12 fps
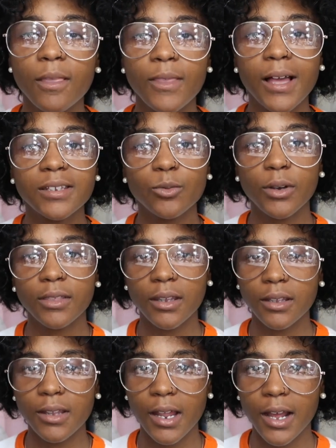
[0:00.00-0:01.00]
that's one
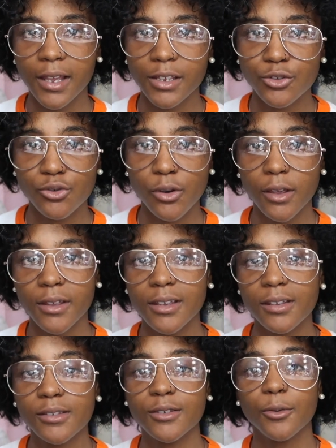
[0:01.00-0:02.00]
thing that I enjoy
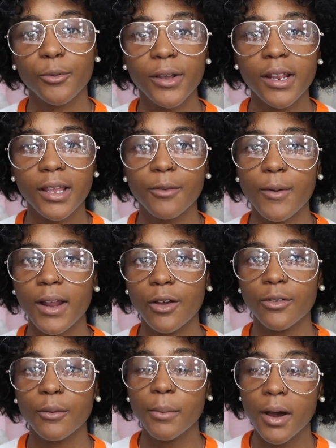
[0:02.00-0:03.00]
is reading and writing
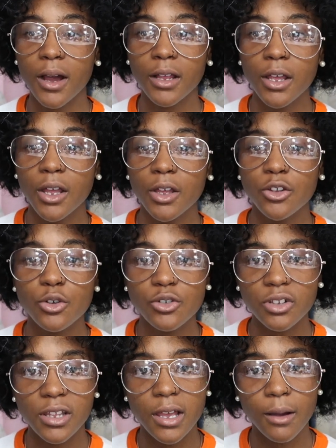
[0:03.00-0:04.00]
on the pot.
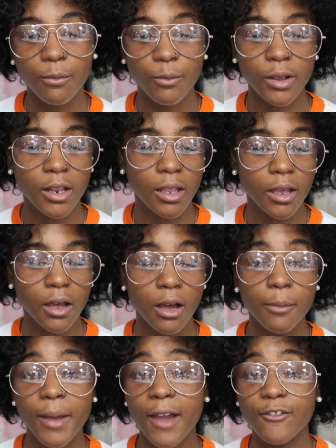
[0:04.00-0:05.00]
Usually I'm reading
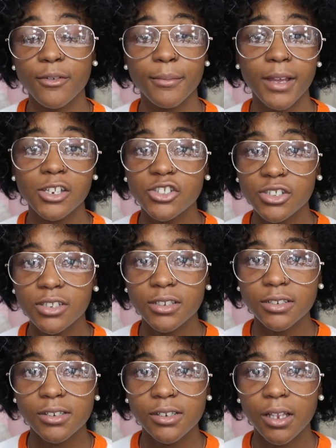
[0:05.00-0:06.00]
um,
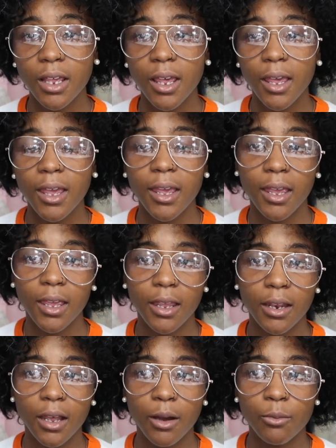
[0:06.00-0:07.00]
affirmations
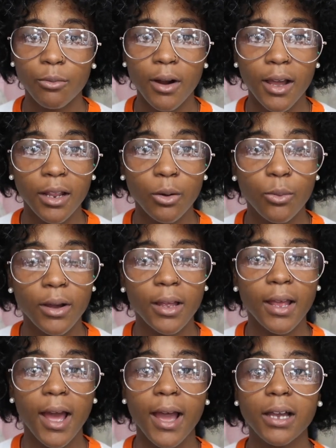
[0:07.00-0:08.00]
and I'm writing
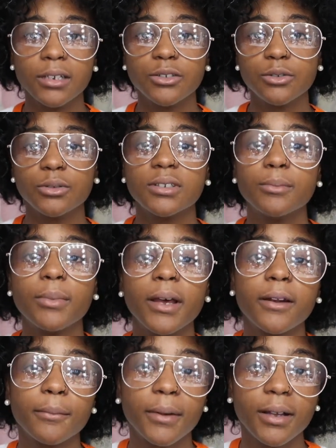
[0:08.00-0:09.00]
what I could do to better